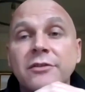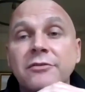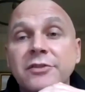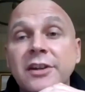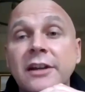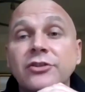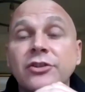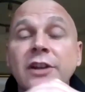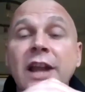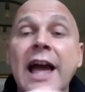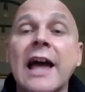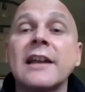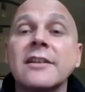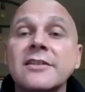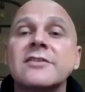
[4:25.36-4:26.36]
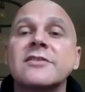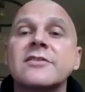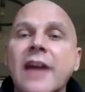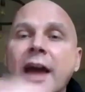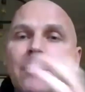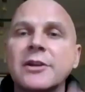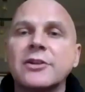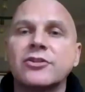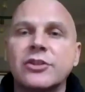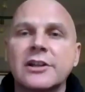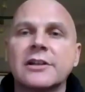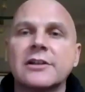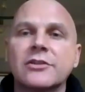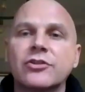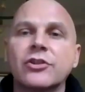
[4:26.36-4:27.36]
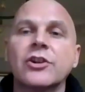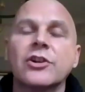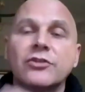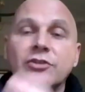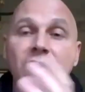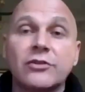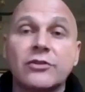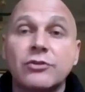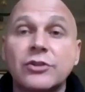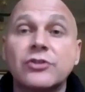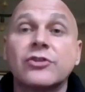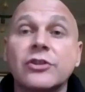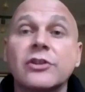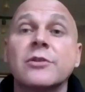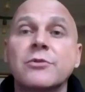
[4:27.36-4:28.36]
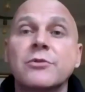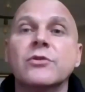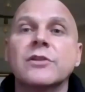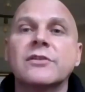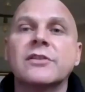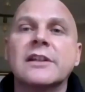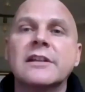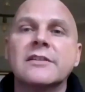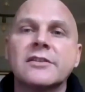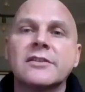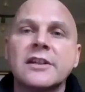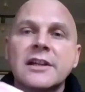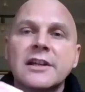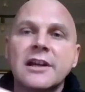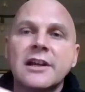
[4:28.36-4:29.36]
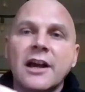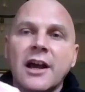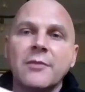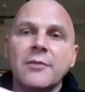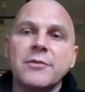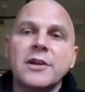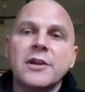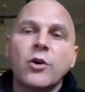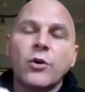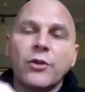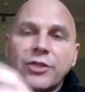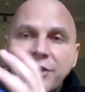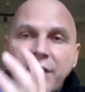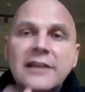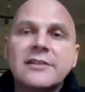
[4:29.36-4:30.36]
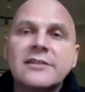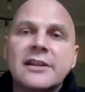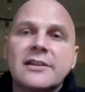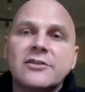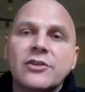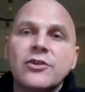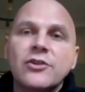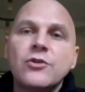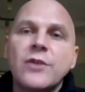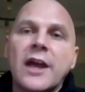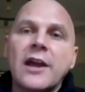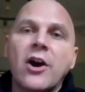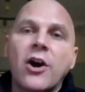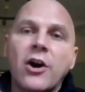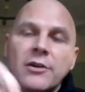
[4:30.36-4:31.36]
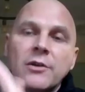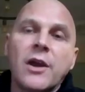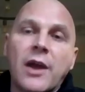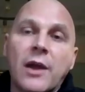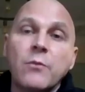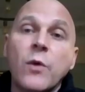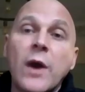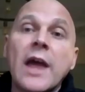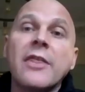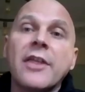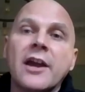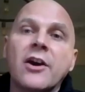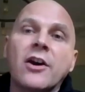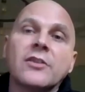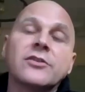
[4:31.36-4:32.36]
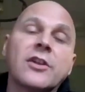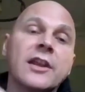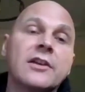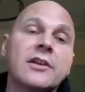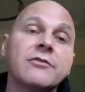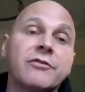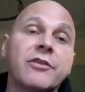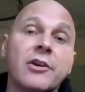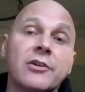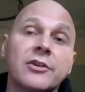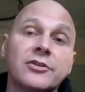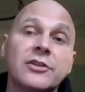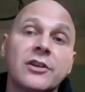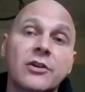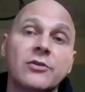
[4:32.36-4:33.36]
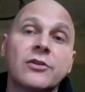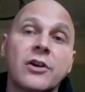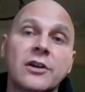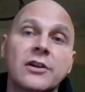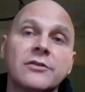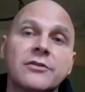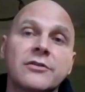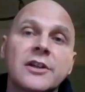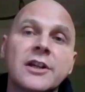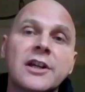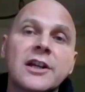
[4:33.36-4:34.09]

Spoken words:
invitation, and establishing churches, Christian communities, authentic to who they are and where they are, so they can flourish in those kind of